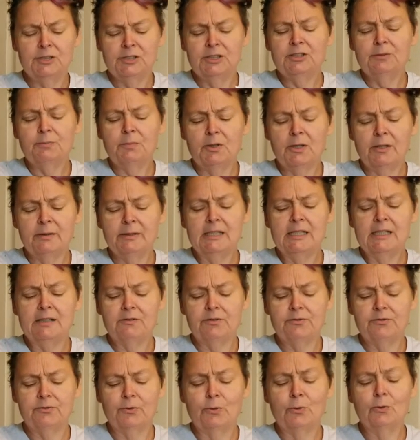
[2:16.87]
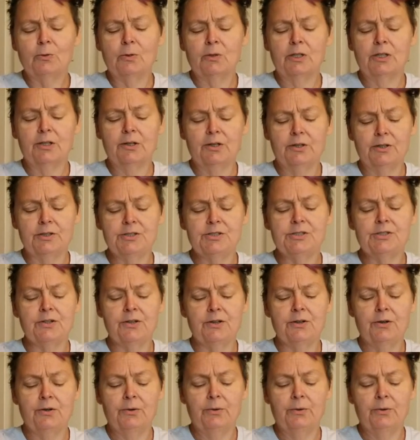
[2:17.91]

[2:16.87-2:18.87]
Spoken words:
You'd probably get four or so